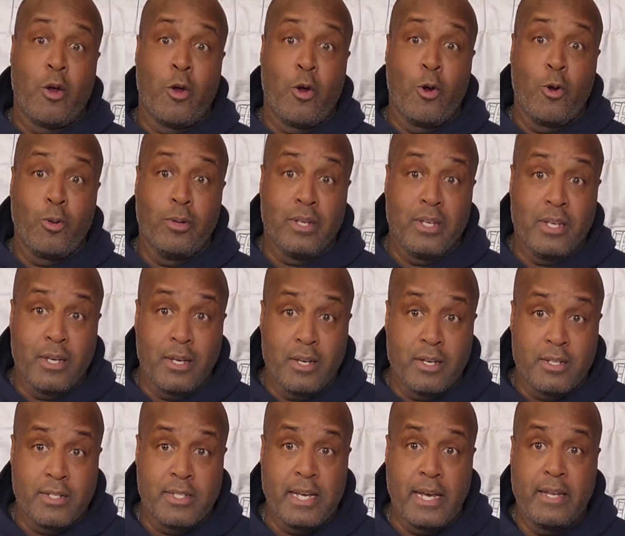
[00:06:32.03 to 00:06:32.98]

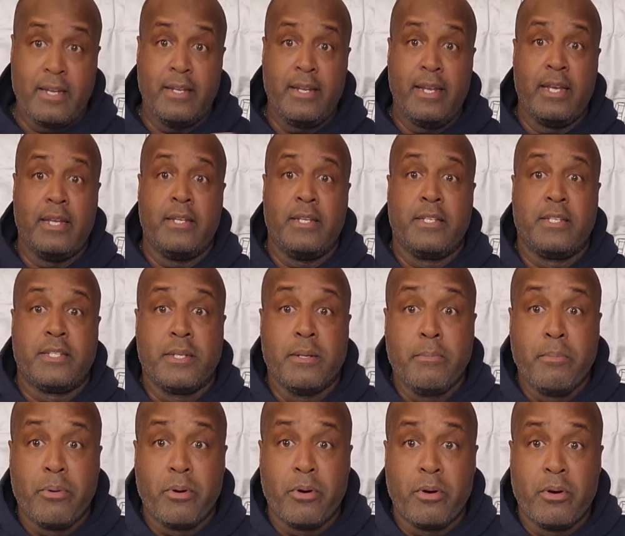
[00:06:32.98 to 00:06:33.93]
early signing day in
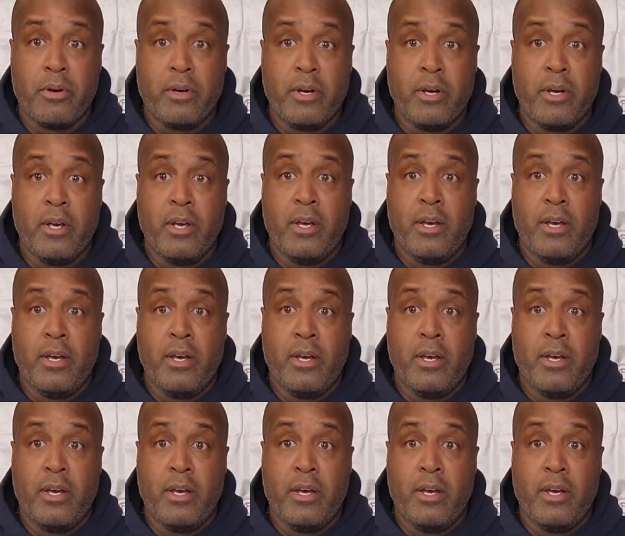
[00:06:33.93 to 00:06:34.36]
December.